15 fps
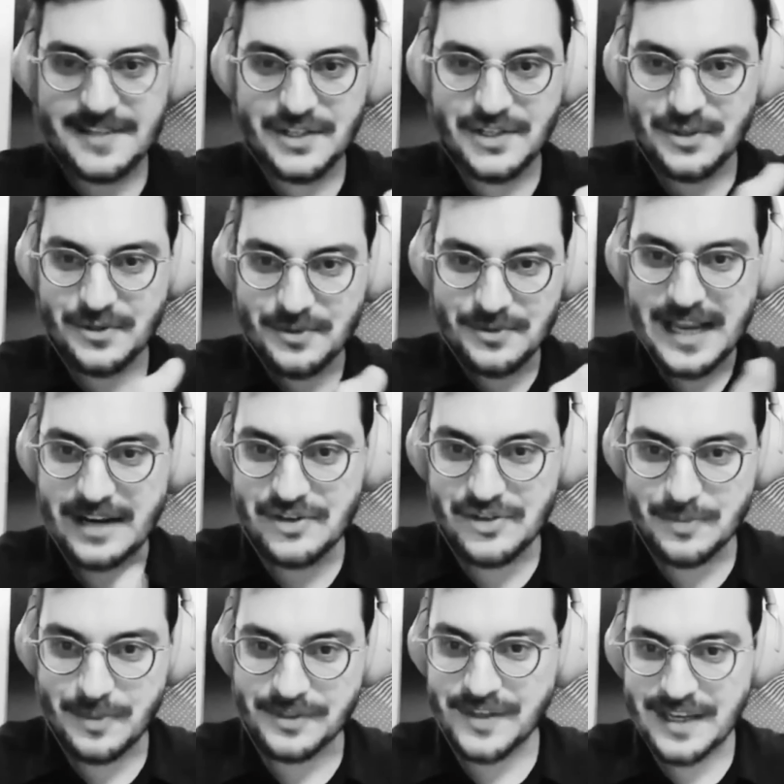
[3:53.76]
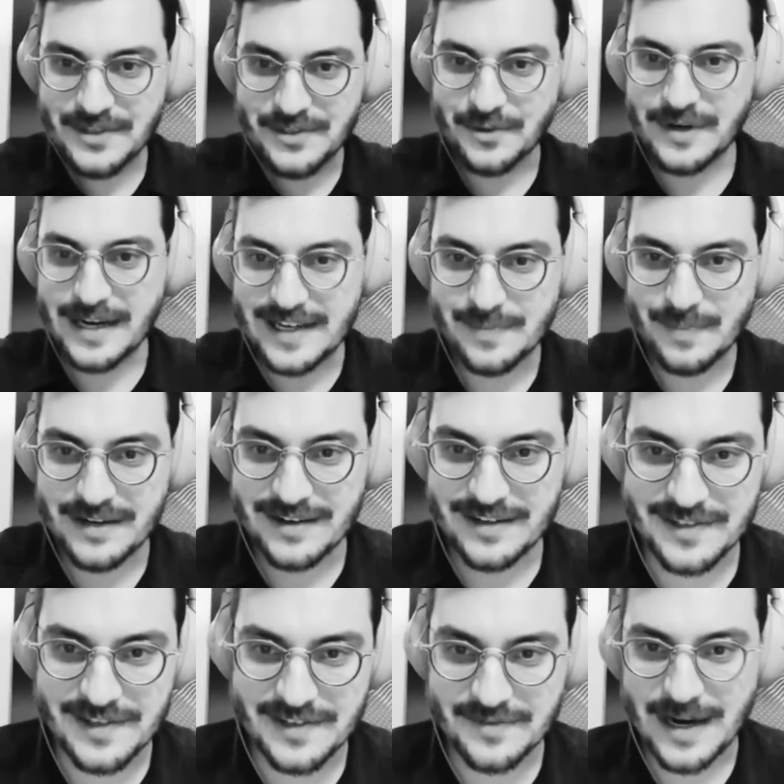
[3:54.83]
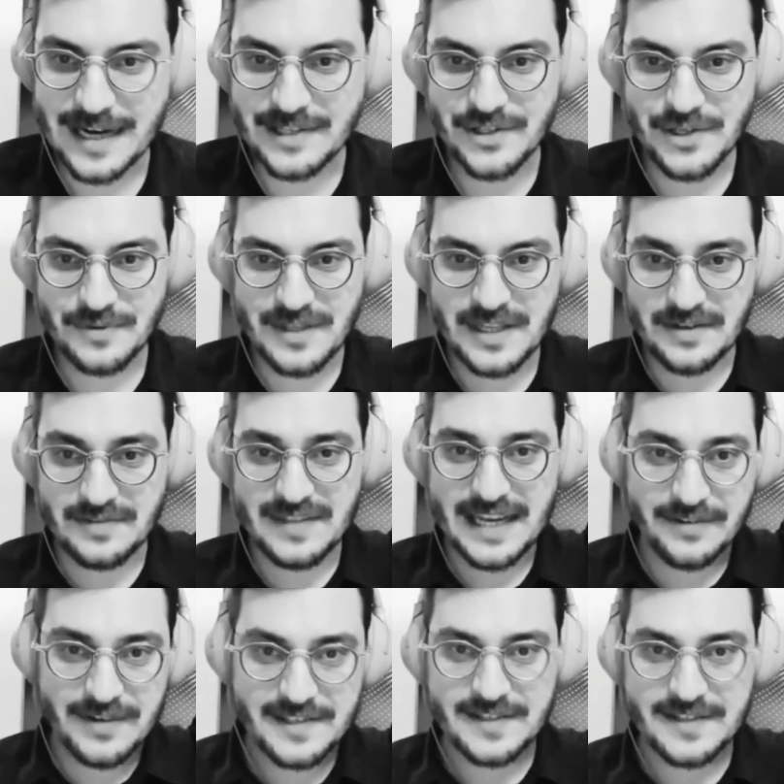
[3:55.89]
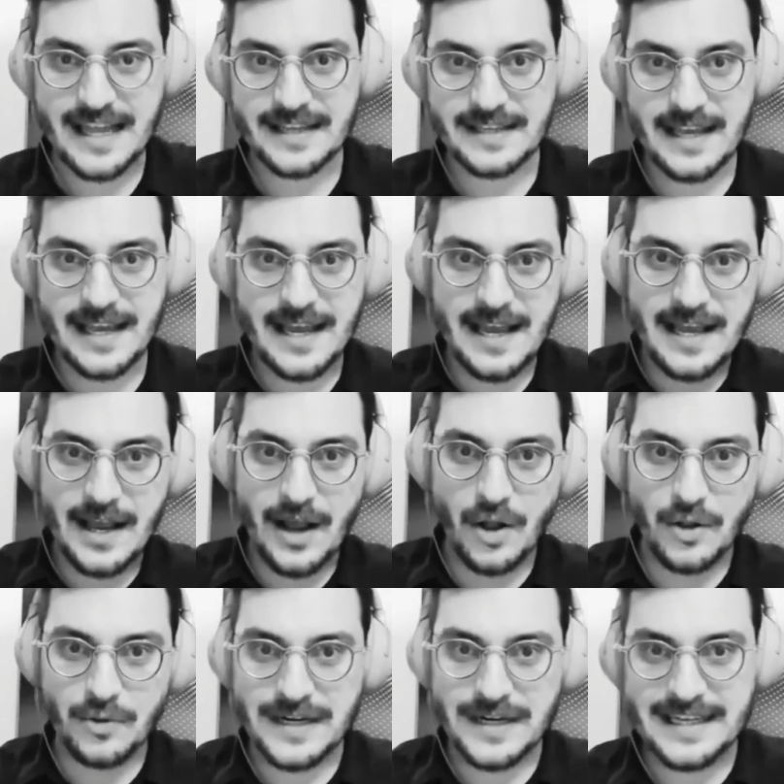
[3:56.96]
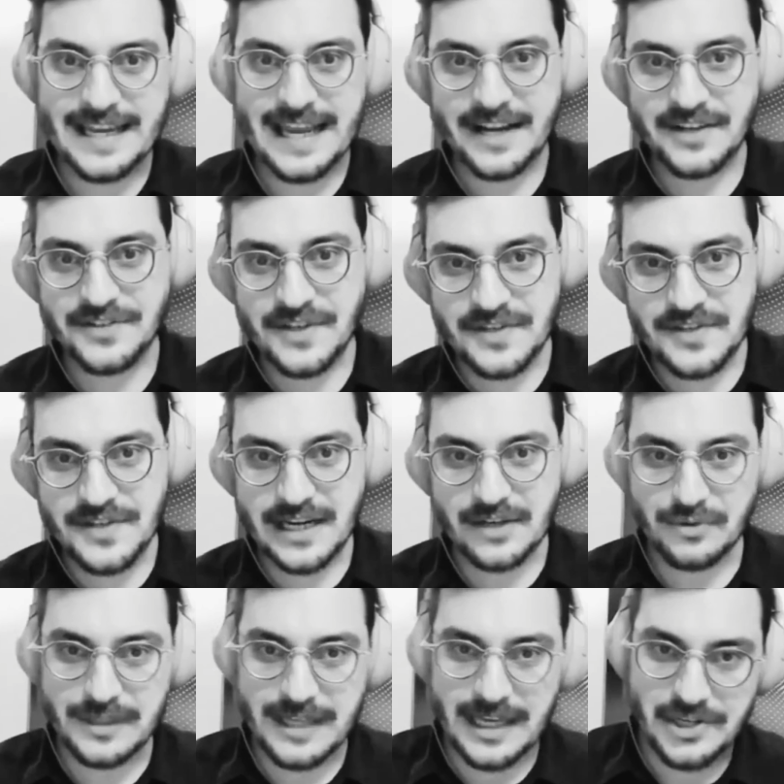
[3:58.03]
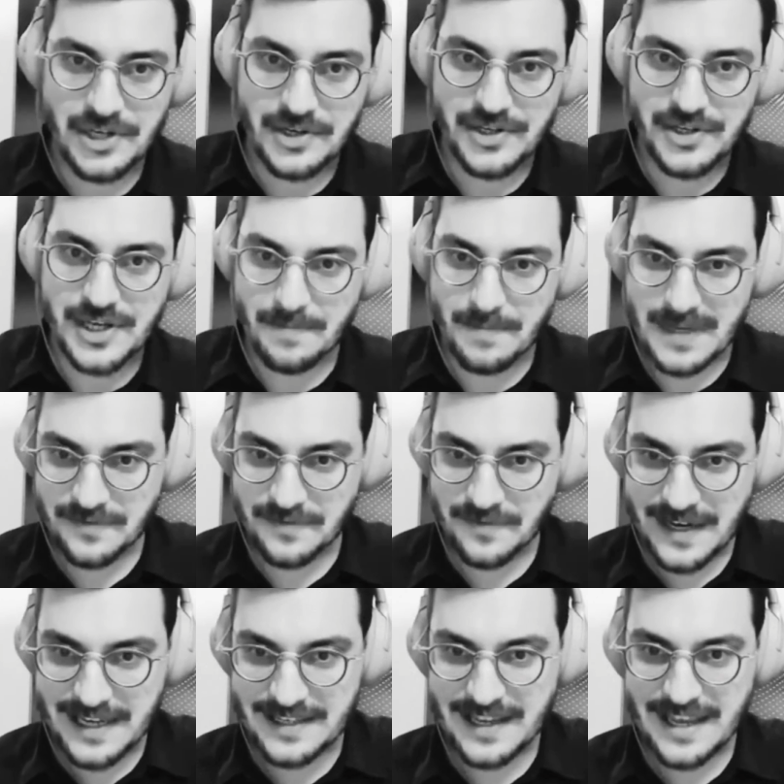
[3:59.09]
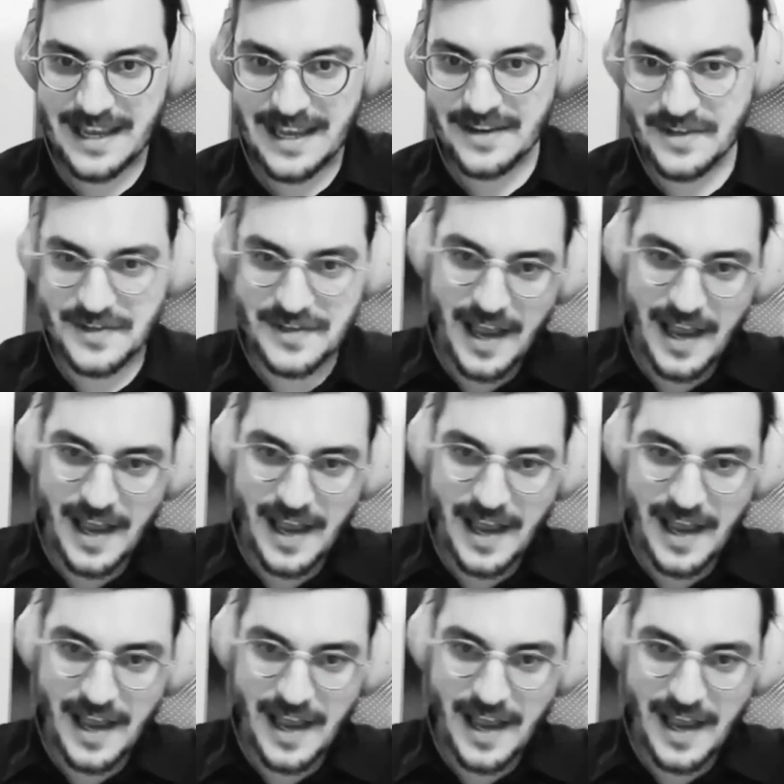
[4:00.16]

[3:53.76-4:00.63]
into tangible things or experiences, right? So there is that already existing relationship between this